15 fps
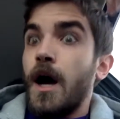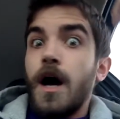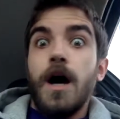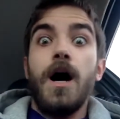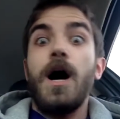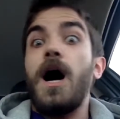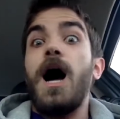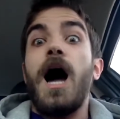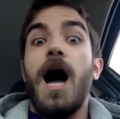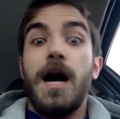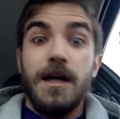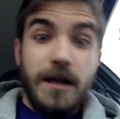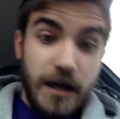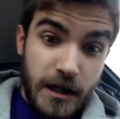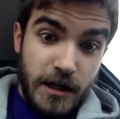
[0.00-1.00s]

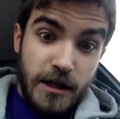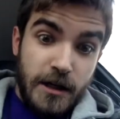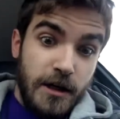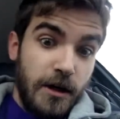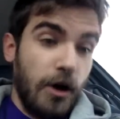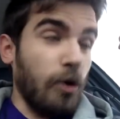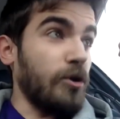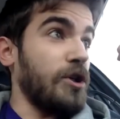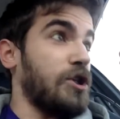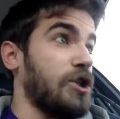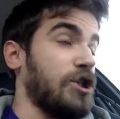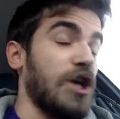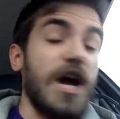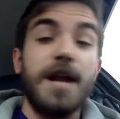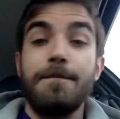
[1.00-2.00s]
Ugh. Holy
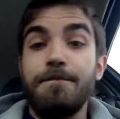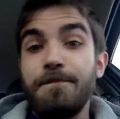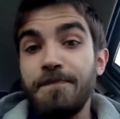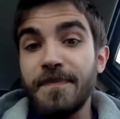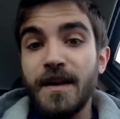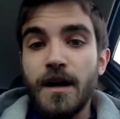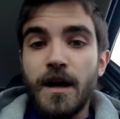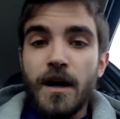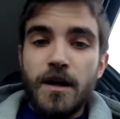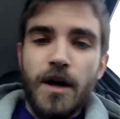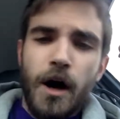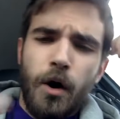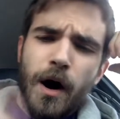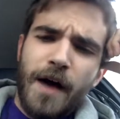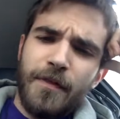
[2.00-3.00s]
shit.
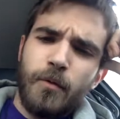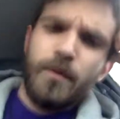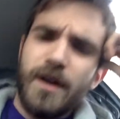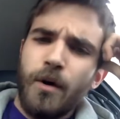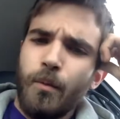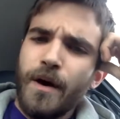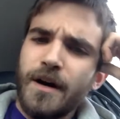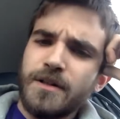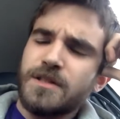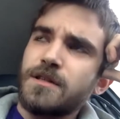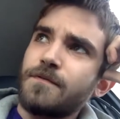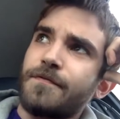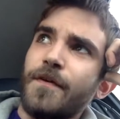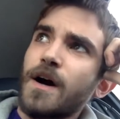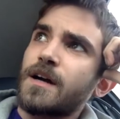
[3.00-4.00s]
Yo, on the real, where's
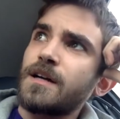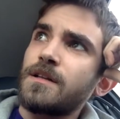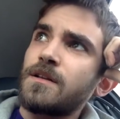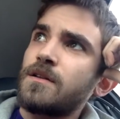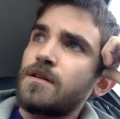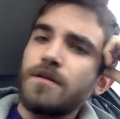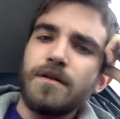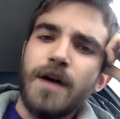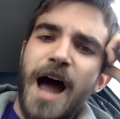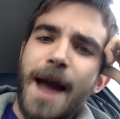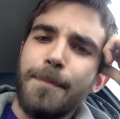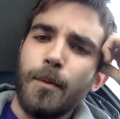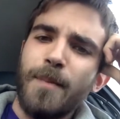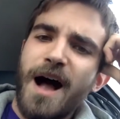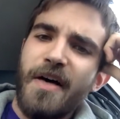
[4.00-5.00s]
the fucking
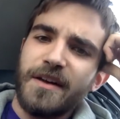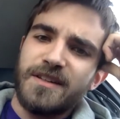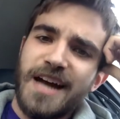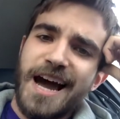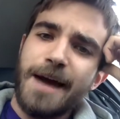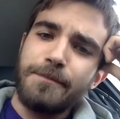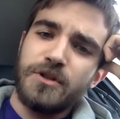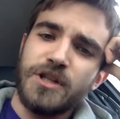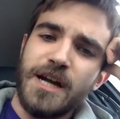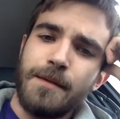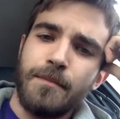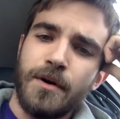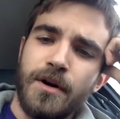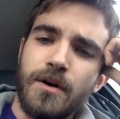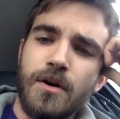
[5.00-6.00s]
hyperbolic time
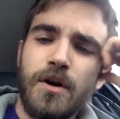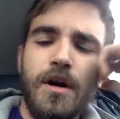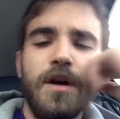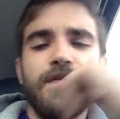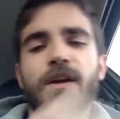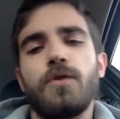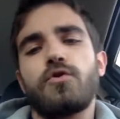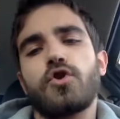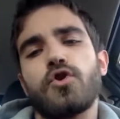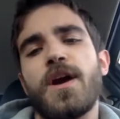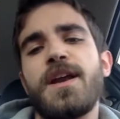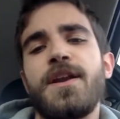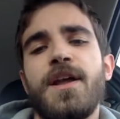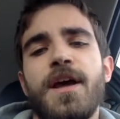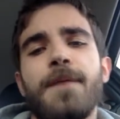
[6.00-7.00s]
chamber that you
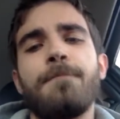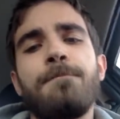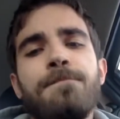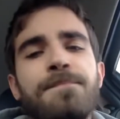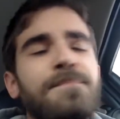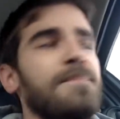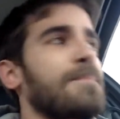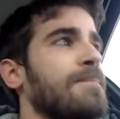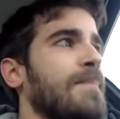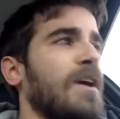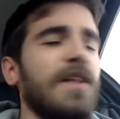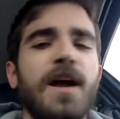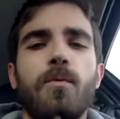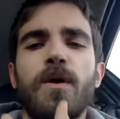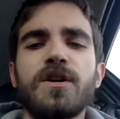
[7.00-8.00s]
trained in?
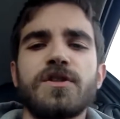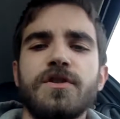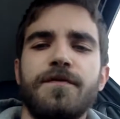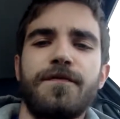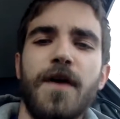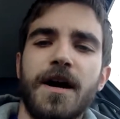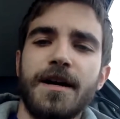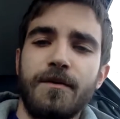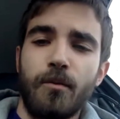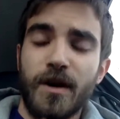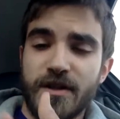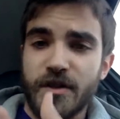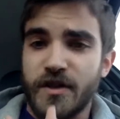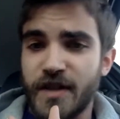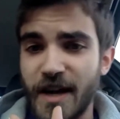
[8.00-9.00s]
Like, where's the fucking,
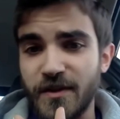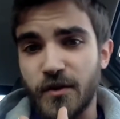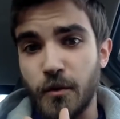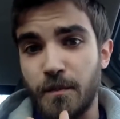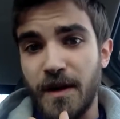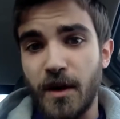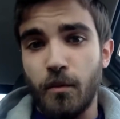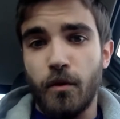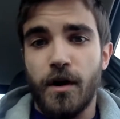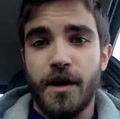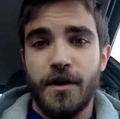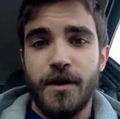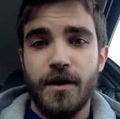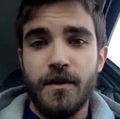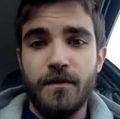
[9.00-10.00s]
where's the senzu bean
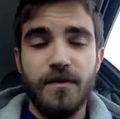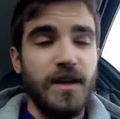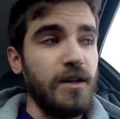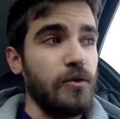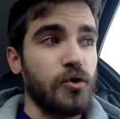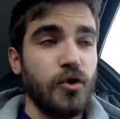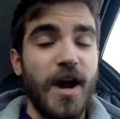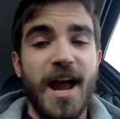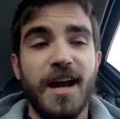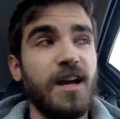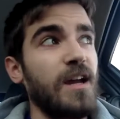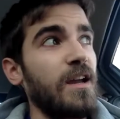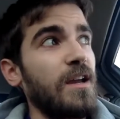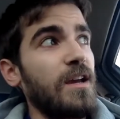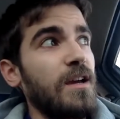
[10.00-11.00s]
water that you
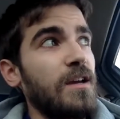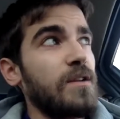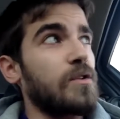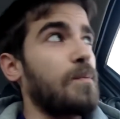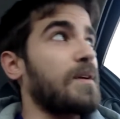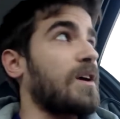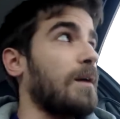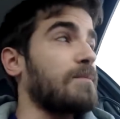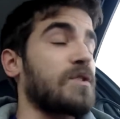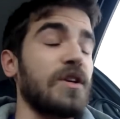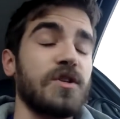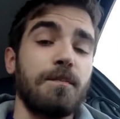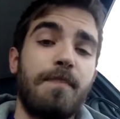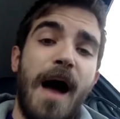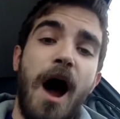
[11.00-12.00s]
drank to become
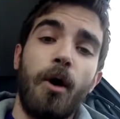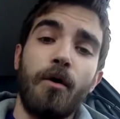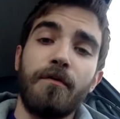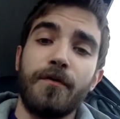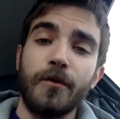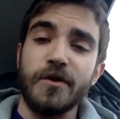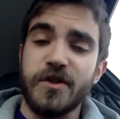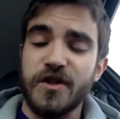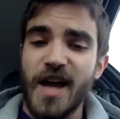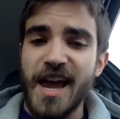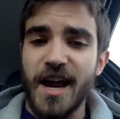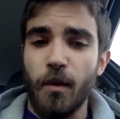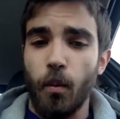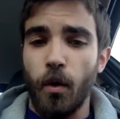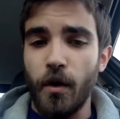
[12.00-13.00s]
such a powerful
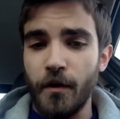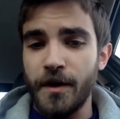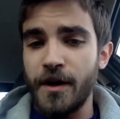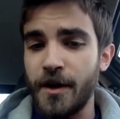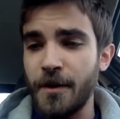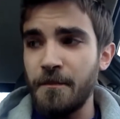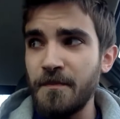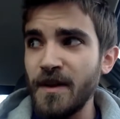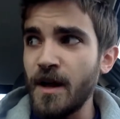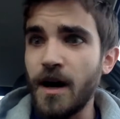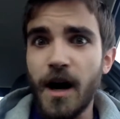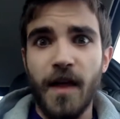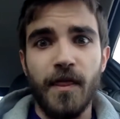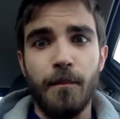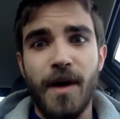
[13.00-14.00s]
Saiyan warrior
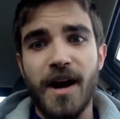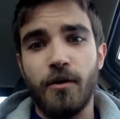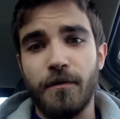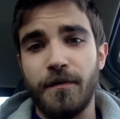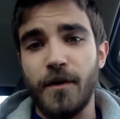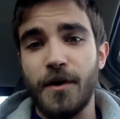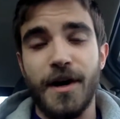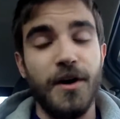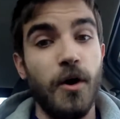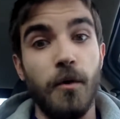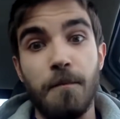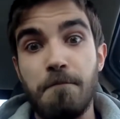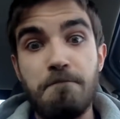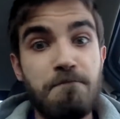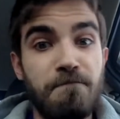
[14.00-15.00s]
on the microphone? I
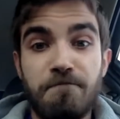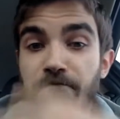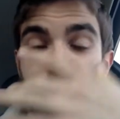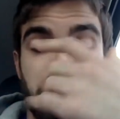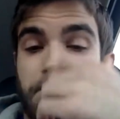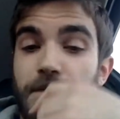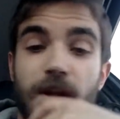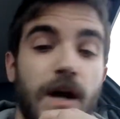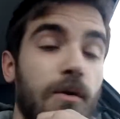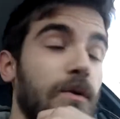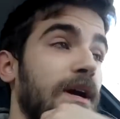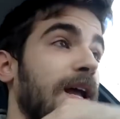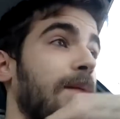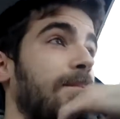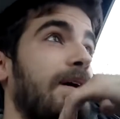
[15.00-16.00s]
don't, I don't
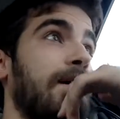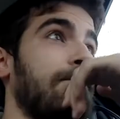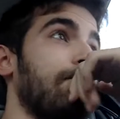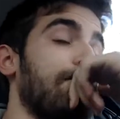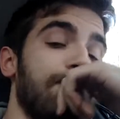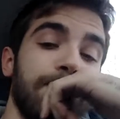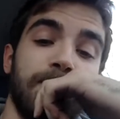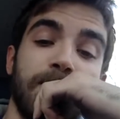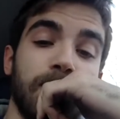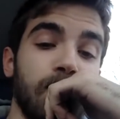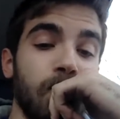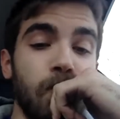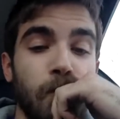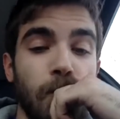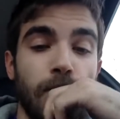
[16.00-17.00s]
get it, man.
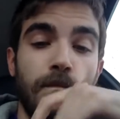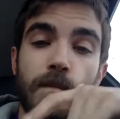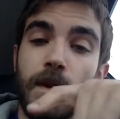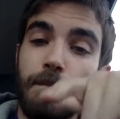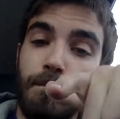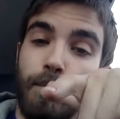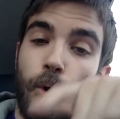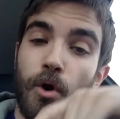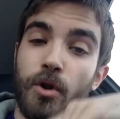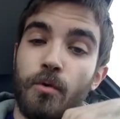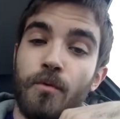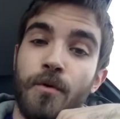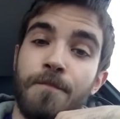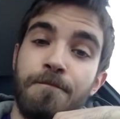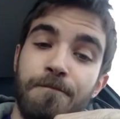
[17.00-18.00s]
Boiler
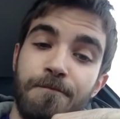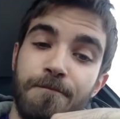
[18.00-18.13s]
room.